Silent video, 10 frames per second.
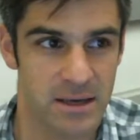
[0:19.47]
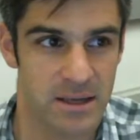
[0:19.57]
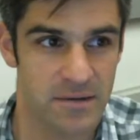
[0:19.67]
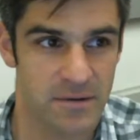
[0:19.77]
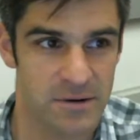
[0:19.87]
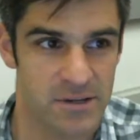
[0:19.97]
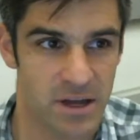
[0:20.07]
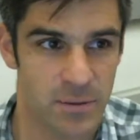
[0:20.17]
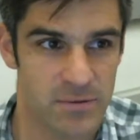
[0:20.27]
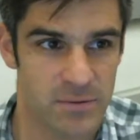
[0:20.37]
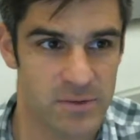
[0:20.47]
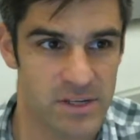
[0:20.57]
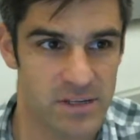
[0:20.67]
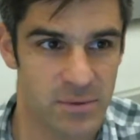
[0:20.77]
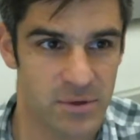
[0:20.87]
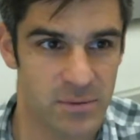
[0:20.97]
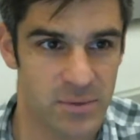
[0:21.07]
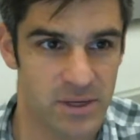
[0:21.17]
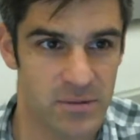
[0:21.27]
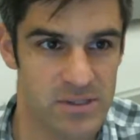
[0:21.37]
The first talk was from Jesse Bloom,
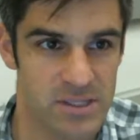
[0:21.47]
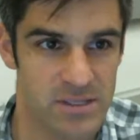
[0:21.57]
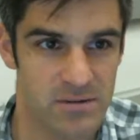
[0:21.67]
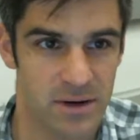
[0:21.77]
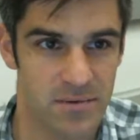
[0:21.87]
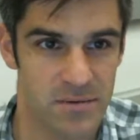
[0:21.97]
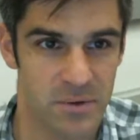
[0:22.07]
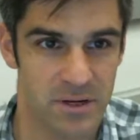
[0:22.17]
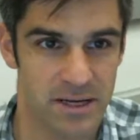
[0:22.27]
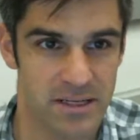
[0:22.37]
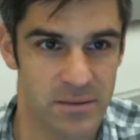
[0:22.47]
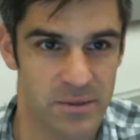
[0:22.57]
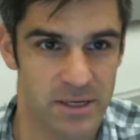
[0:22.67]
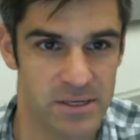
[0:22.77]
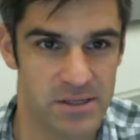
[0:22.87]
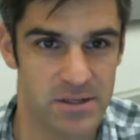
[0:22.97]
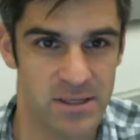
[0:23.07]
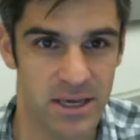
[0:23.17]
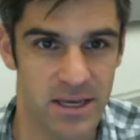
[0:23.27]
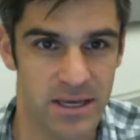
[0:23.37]
in which he described his work on demutational
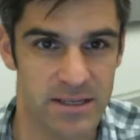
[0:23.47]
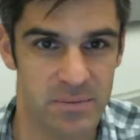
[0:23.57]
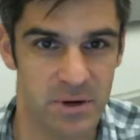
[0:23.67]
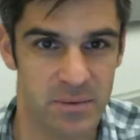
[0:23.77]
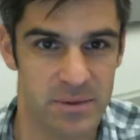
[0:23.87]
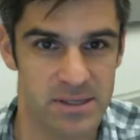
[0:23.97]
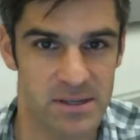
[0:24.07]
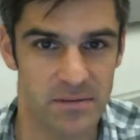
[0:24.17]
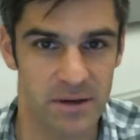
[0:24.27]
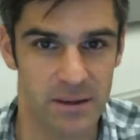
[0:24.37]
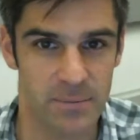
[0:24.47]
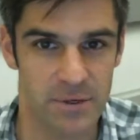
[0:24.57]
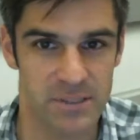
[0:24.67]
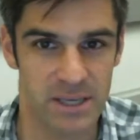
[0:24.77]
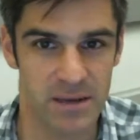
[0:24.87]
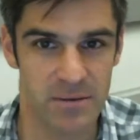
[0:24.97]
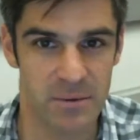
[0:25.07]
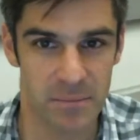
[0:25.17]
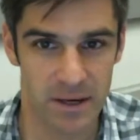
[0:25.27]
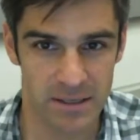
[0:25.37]
scanning experiments to develop per-site
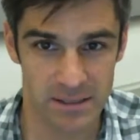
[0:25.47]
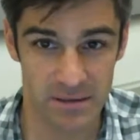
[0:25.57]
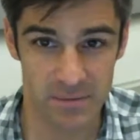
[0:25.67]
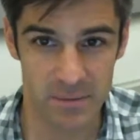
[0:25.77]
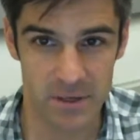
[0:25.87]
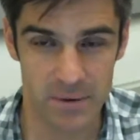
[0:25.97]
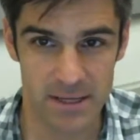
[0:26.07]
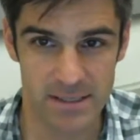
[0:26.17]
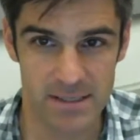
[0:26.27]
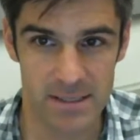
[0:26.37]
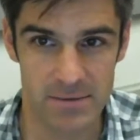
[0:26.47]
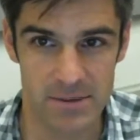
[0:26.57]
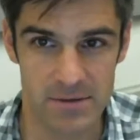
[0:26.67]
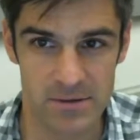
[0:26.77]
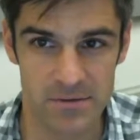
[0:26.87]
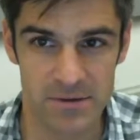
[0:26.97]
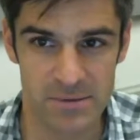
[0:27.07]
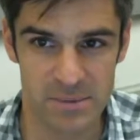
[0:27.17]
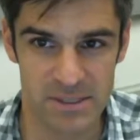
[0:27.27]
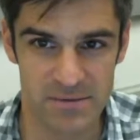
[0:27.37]
models of amino acid substitution for
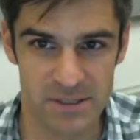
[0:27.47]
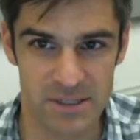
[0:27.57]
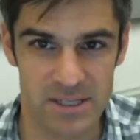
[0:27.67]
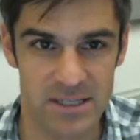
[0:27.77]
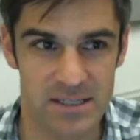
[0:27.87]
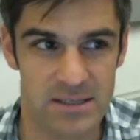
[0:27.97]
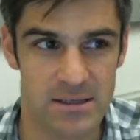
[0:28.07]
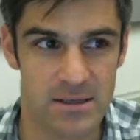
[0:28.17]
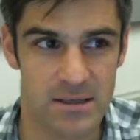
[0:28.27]
specific genes.